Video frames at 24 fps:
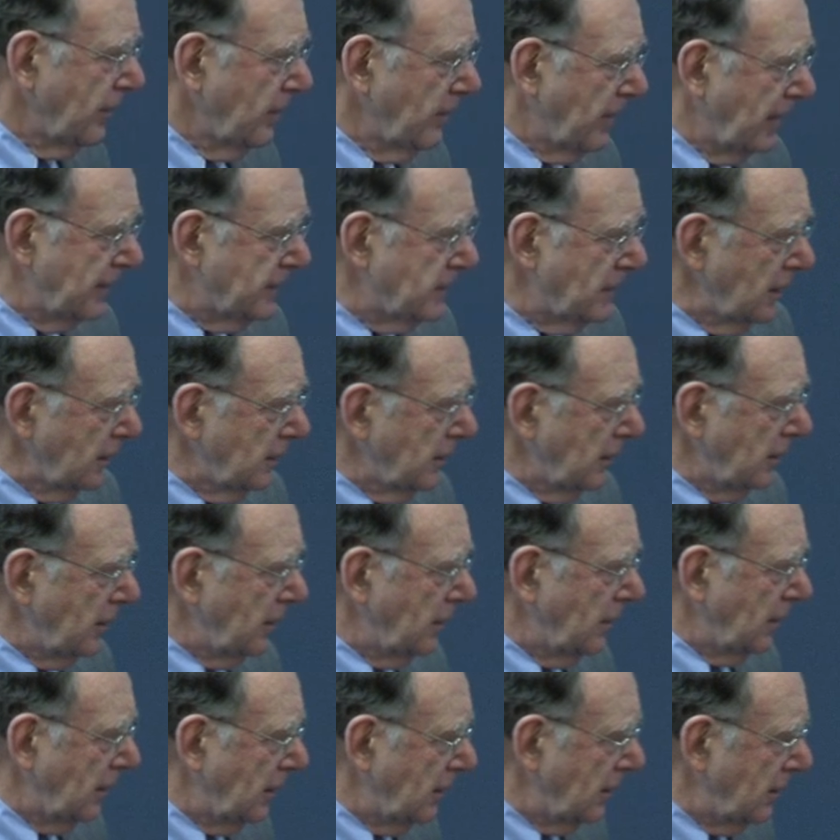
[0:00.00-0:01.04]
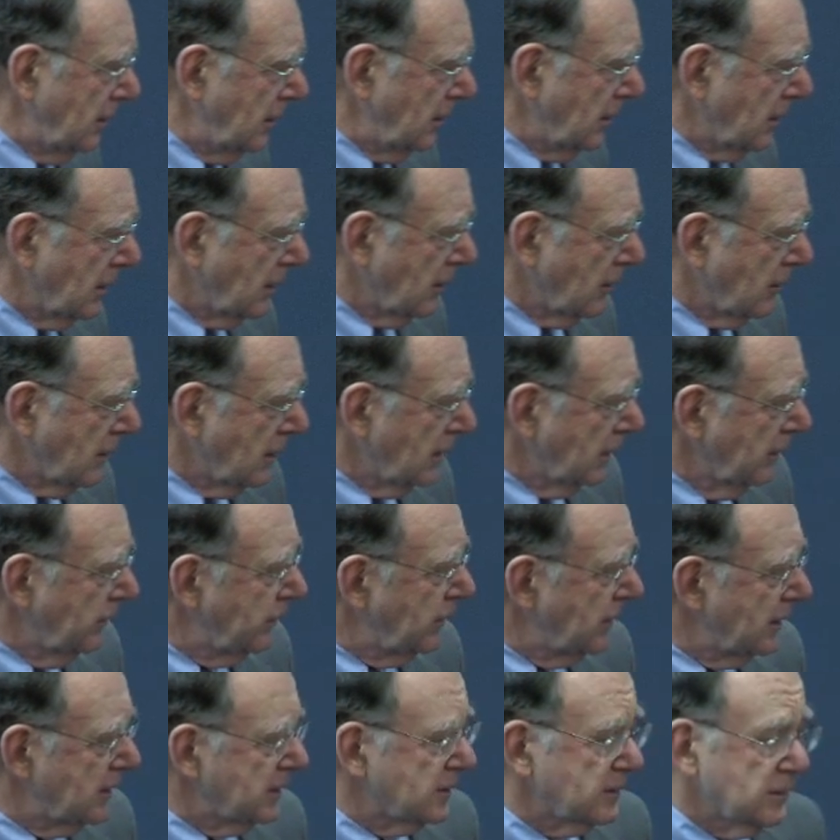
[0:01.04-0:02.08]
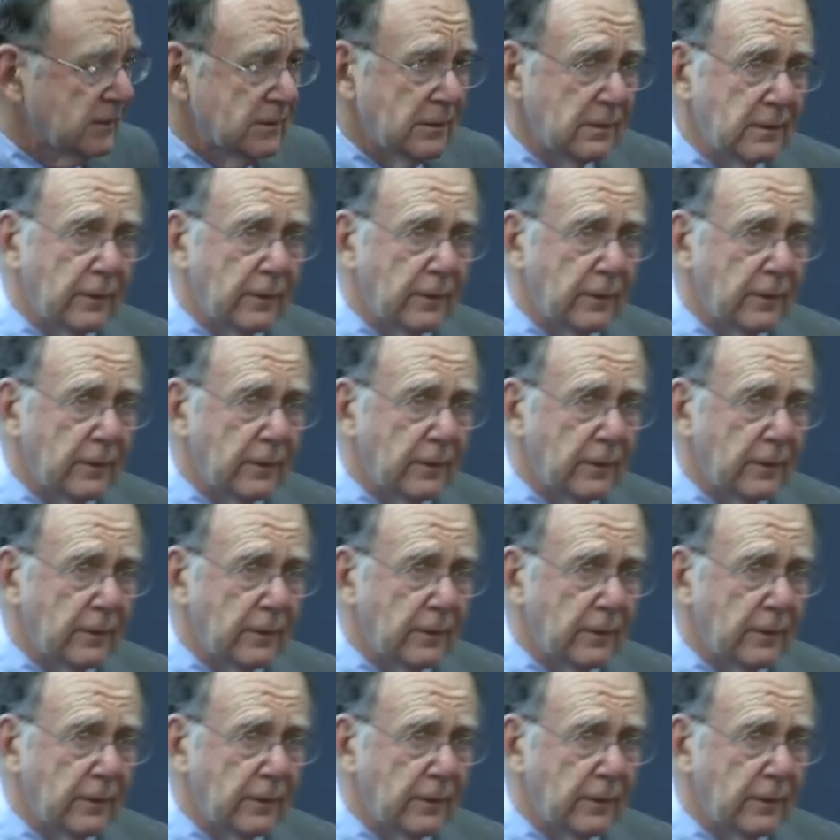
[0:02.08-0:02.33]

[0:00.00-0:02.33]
Basically, all of these